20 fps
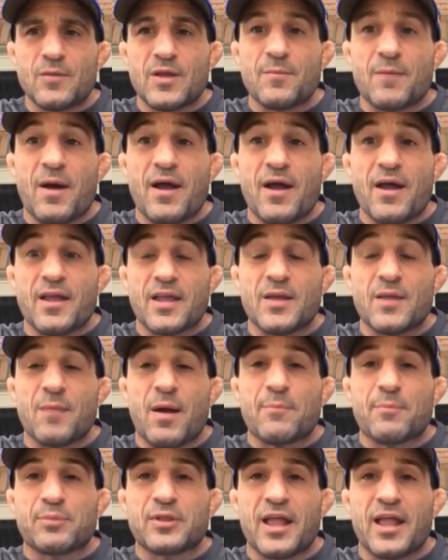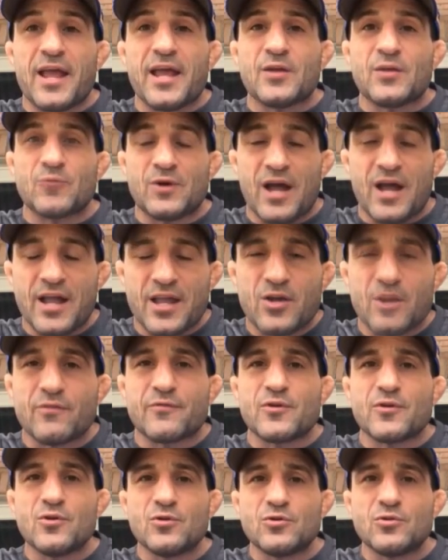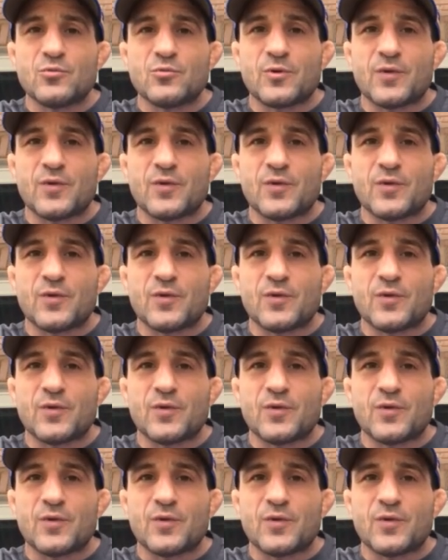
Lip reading: In my plan, when I interviewed,